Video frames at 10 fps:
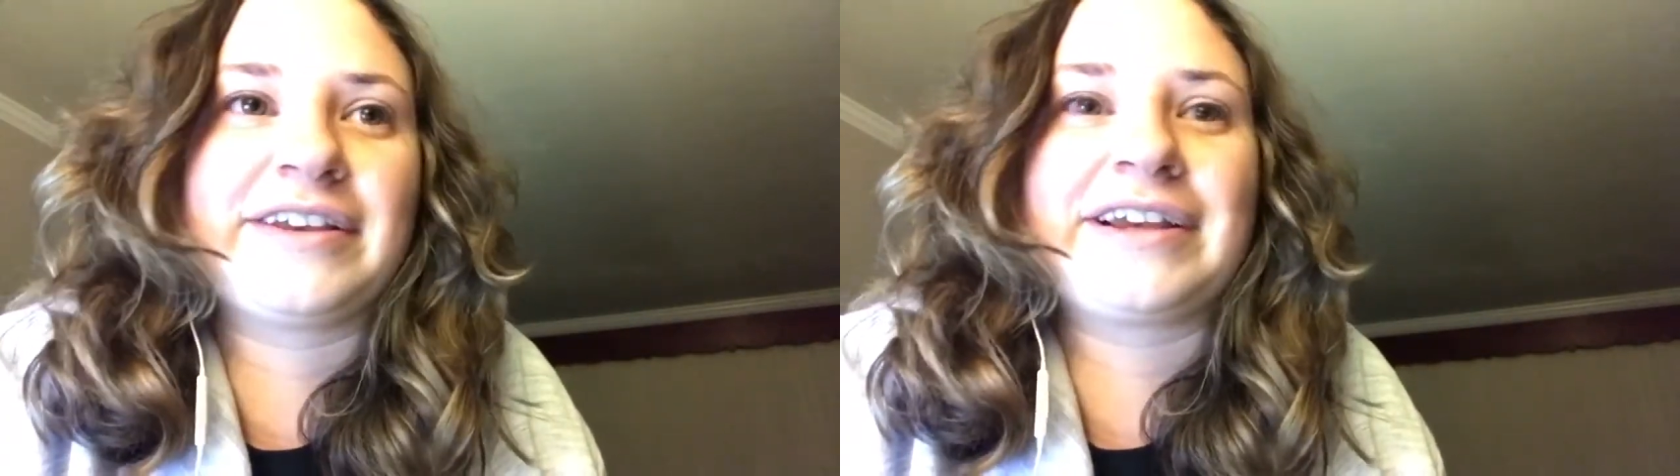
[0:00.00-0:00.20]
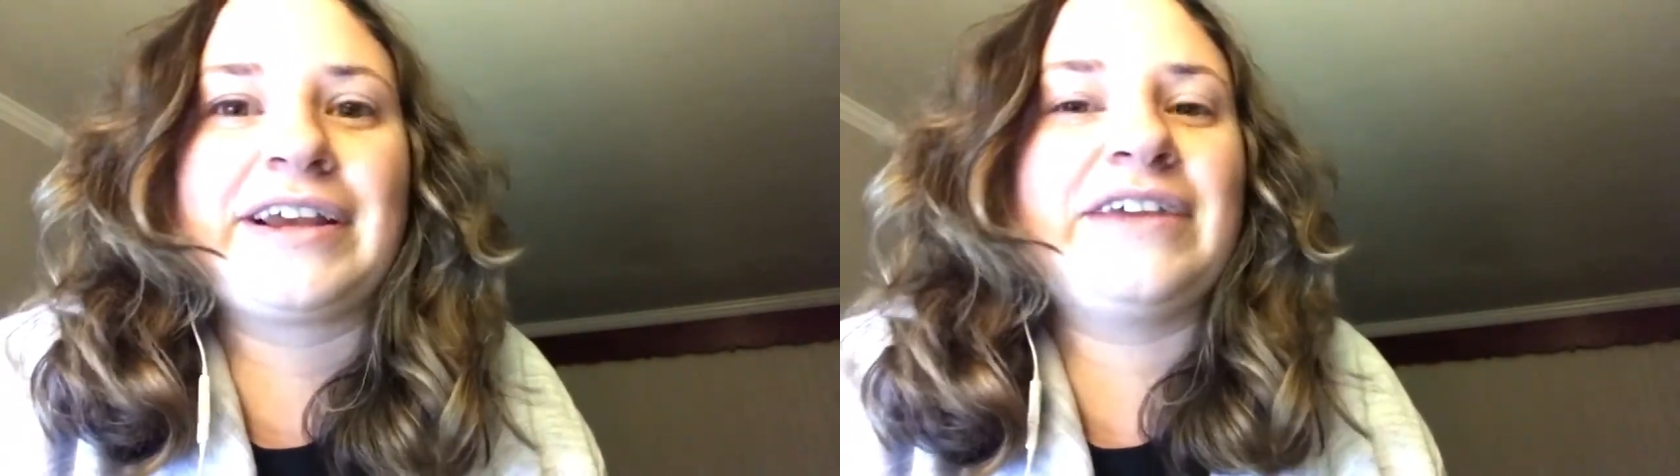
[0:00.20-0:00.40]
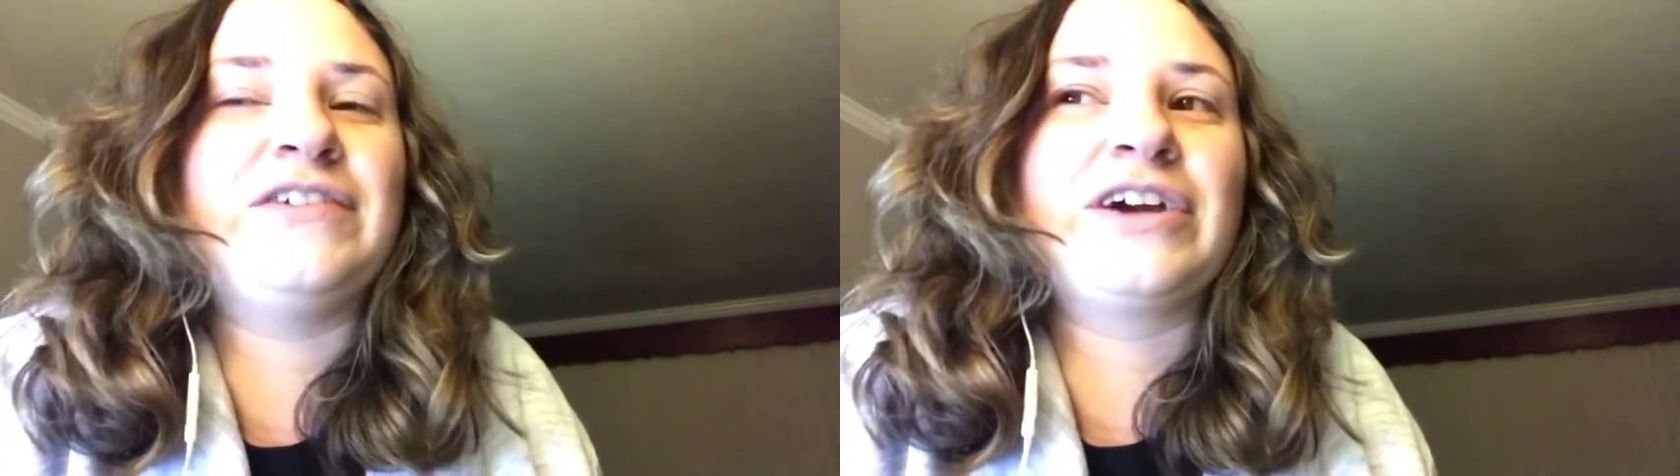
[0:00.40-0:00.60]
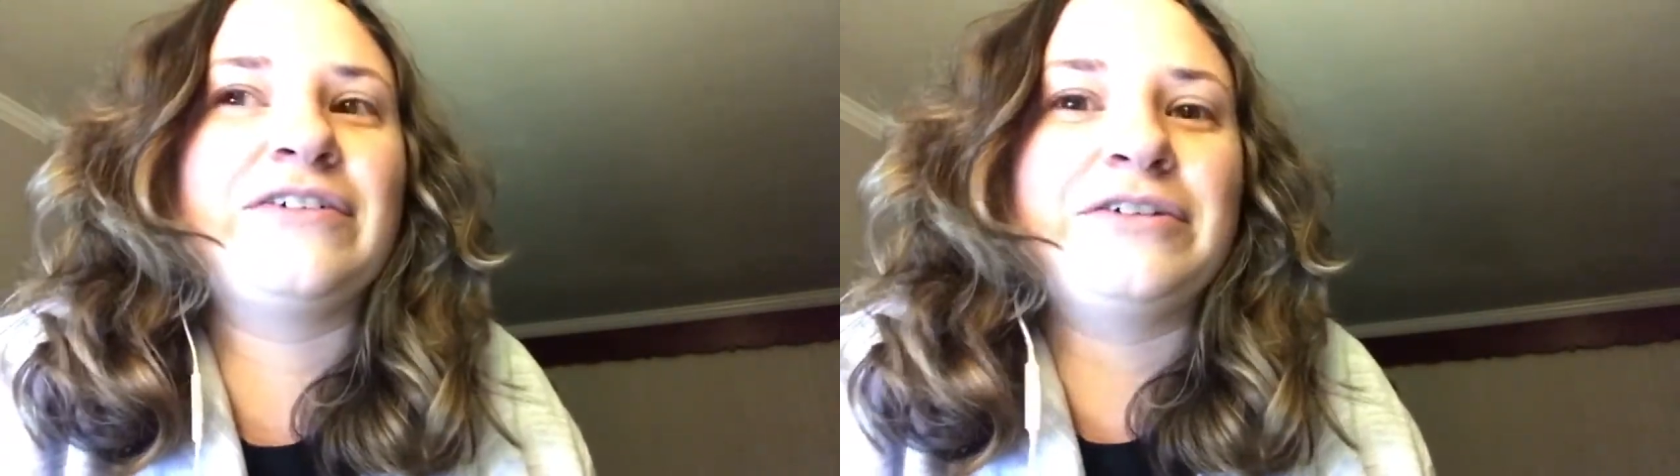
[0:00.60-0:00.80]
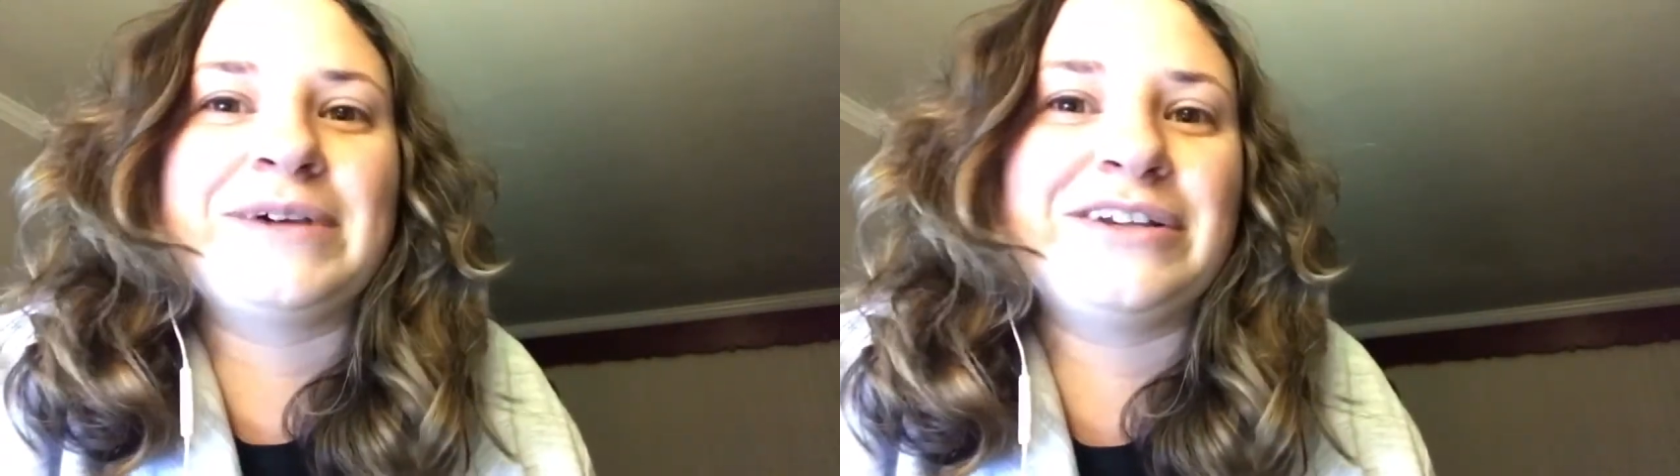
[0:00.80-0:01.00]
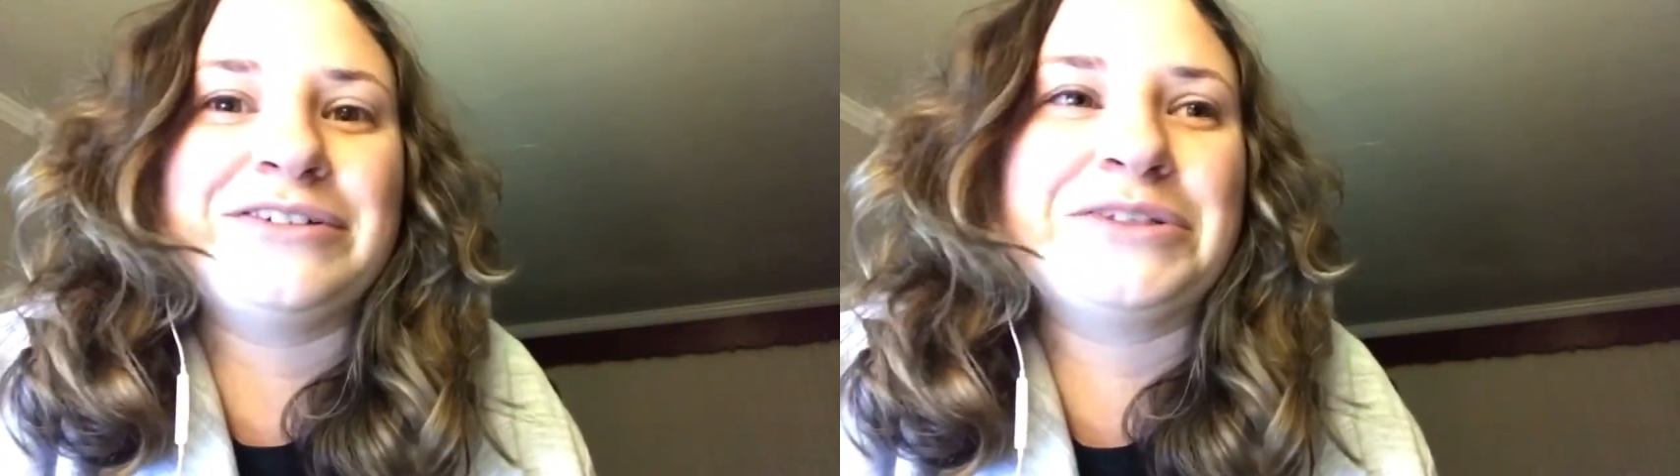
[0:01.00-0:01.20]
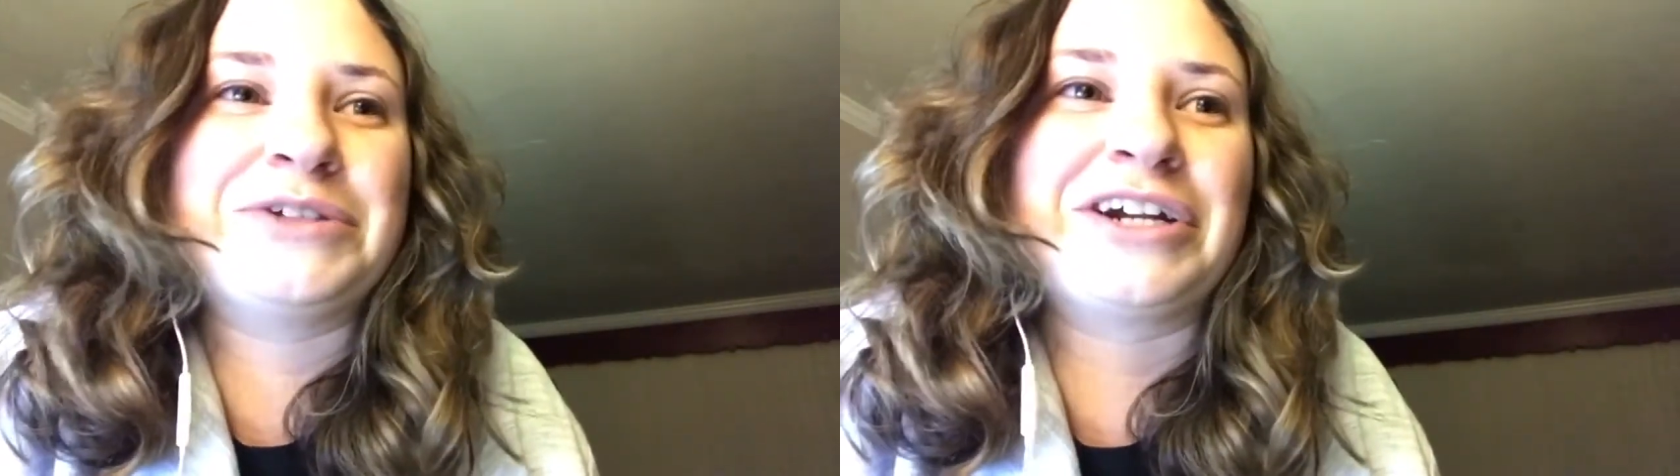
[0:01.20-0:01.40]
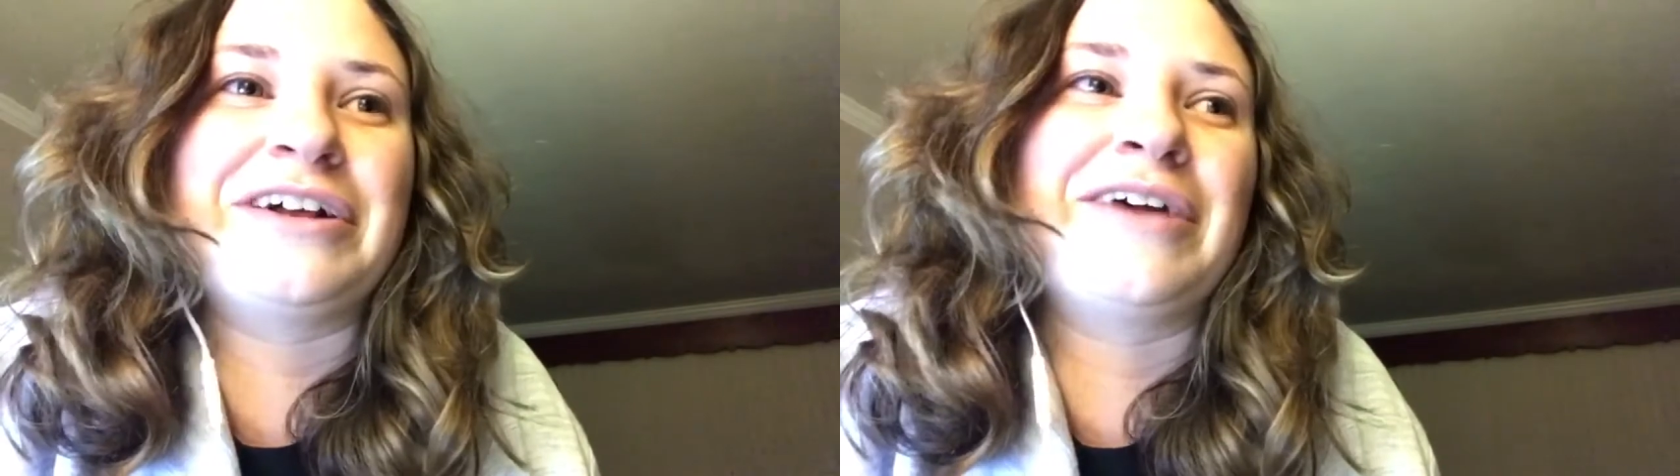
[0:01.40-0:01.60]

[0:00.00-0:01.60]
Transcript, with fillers: Like, if you go to my YouTube channel,